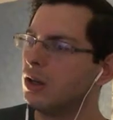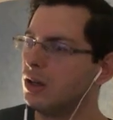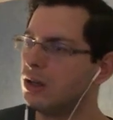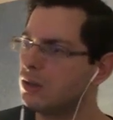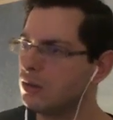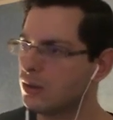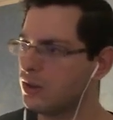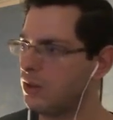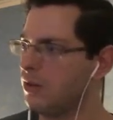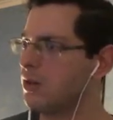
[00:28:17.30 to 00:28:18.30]
He looks
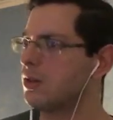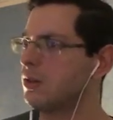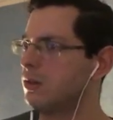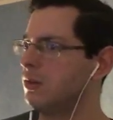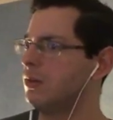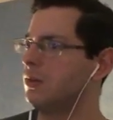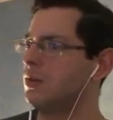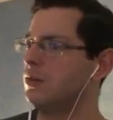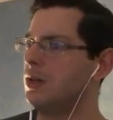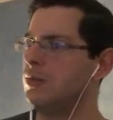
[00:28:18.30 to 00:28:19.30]
serious.
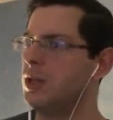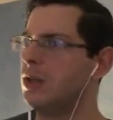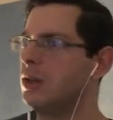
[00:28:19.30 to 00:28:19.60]
Don't eat me.